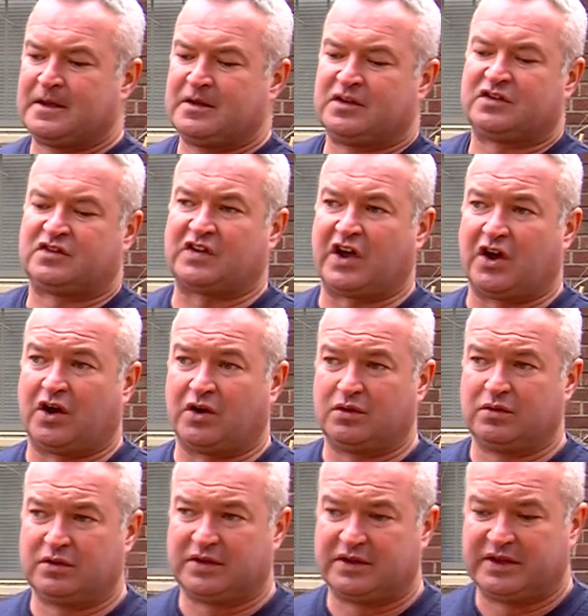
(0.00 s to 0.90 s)

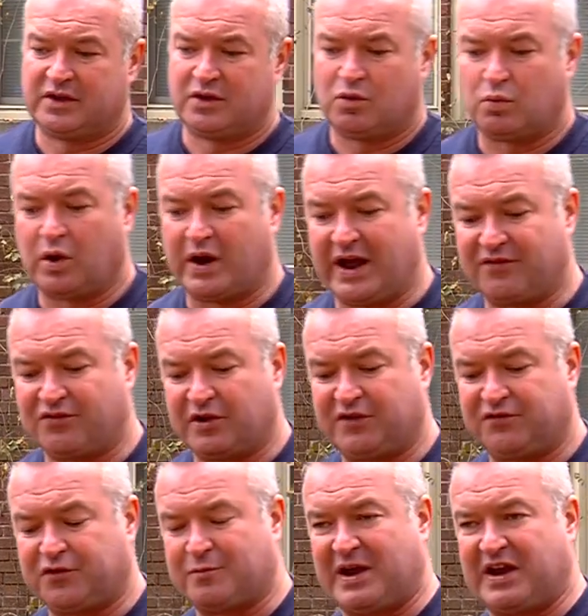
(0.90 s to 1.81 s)
So, whatever
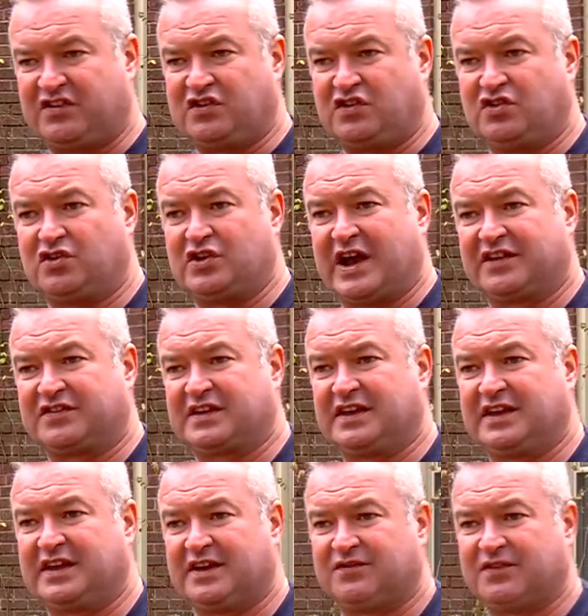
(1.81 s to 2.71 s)
information you guys
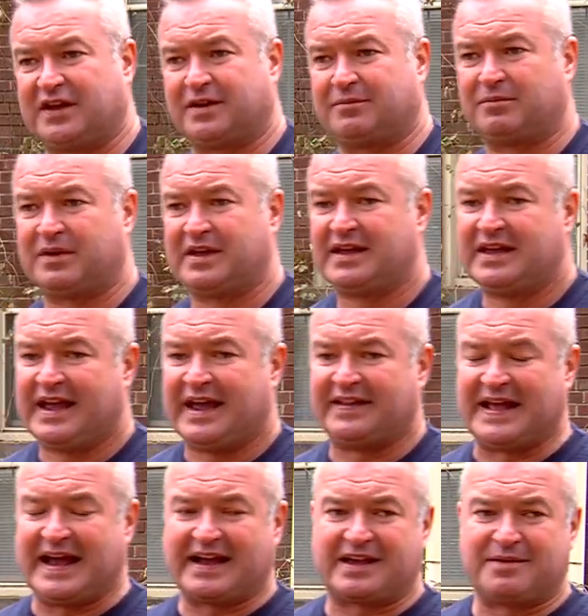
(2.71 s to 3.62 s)
can give them. And
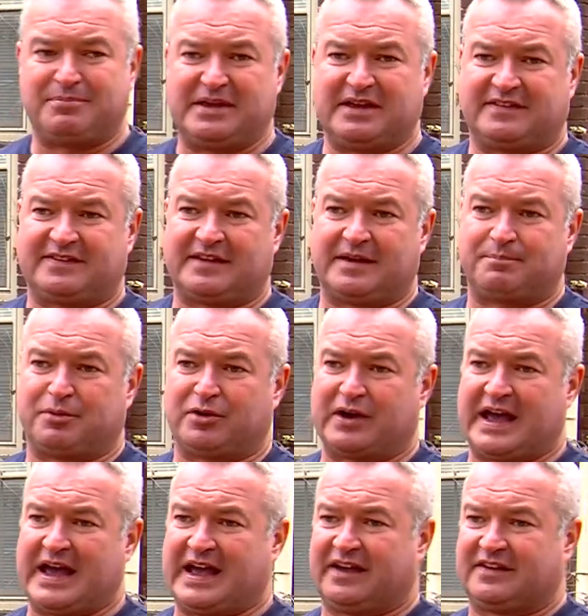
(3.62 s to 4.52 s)
that can be as simple
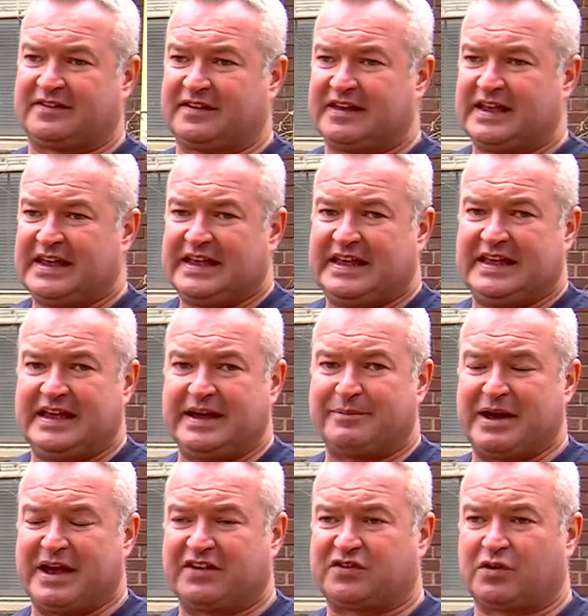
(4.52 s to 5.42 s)
as
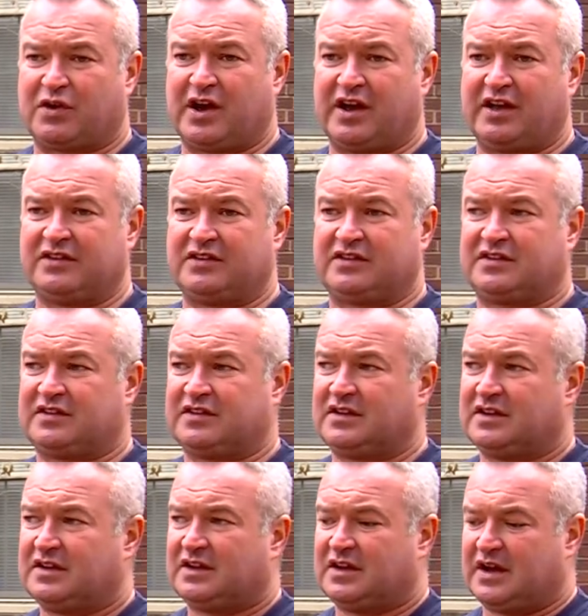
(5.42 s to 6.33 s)
EMS runs,
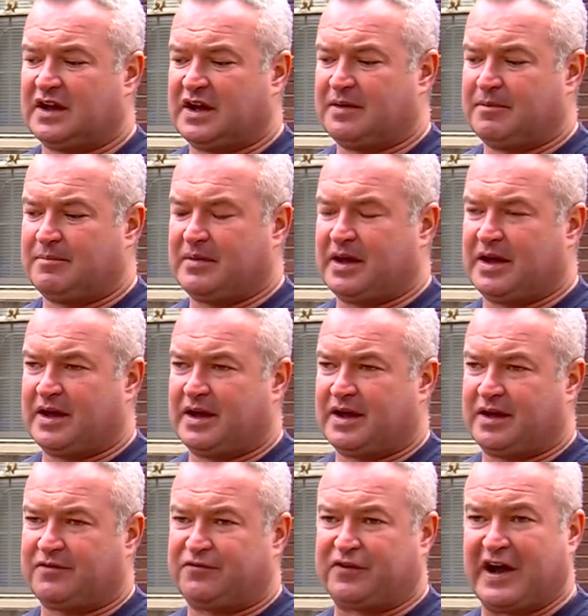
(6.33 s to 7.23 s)

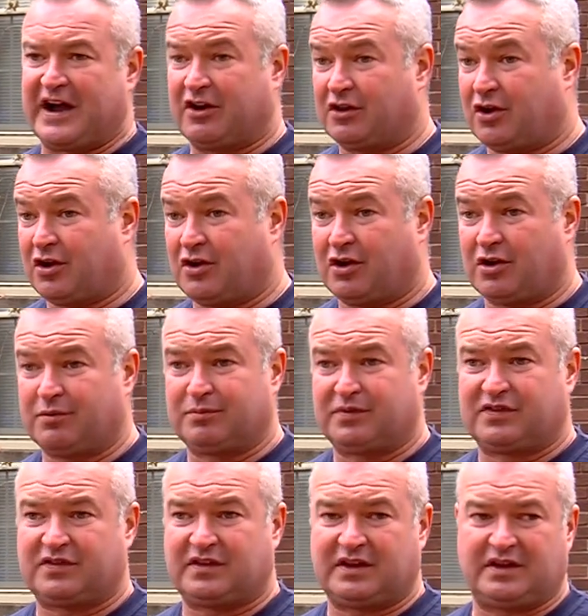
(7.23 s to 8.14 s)
uh, fire
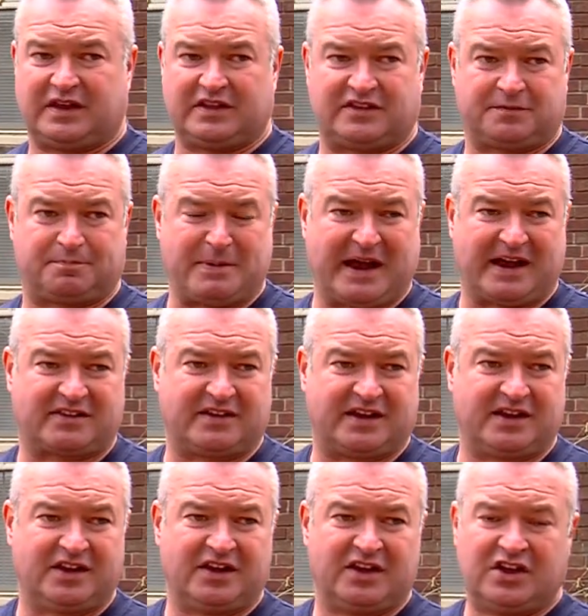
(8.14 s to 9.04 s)
alarms,
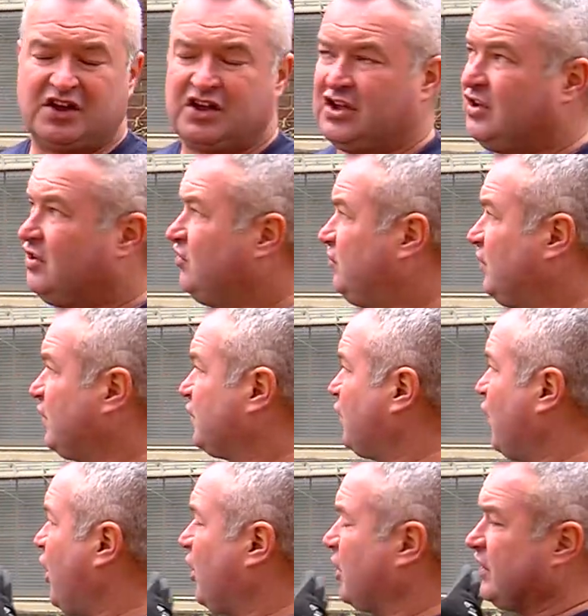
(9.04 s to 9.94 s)
inspecting, just
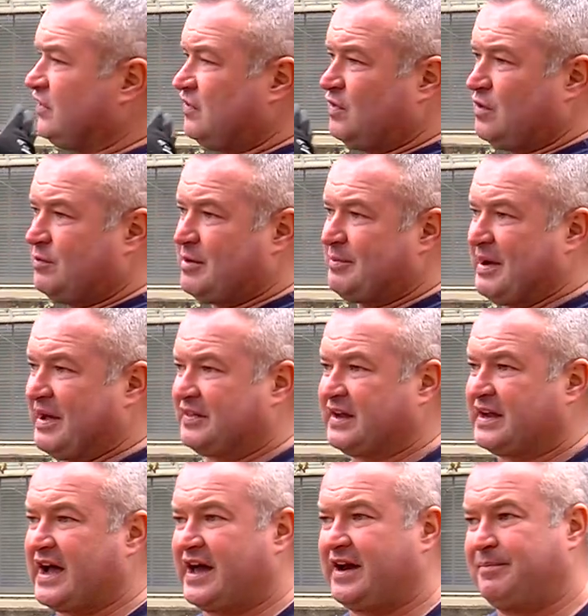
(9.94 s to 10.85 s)
talking to them about the
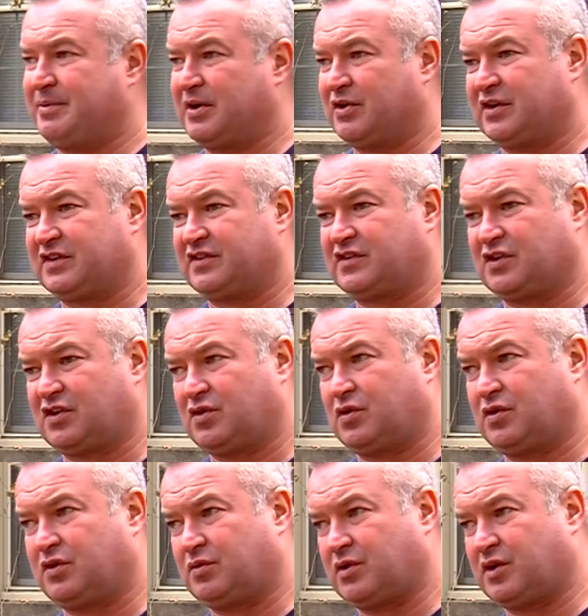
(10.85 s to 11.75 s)
kind of buildings they're
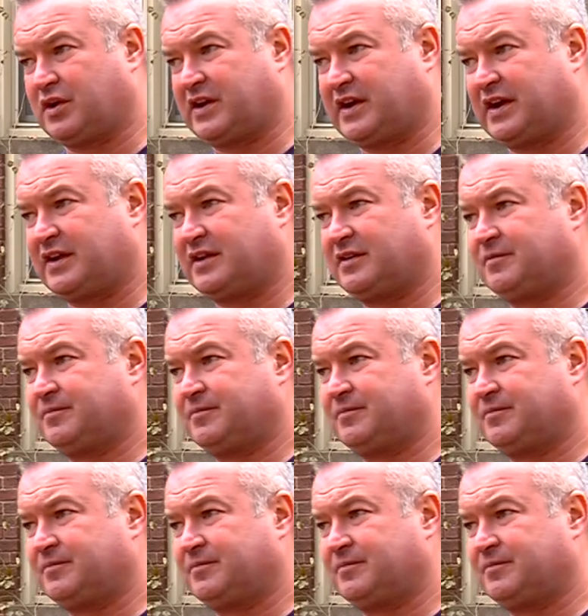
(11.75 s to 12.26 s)
going to work in.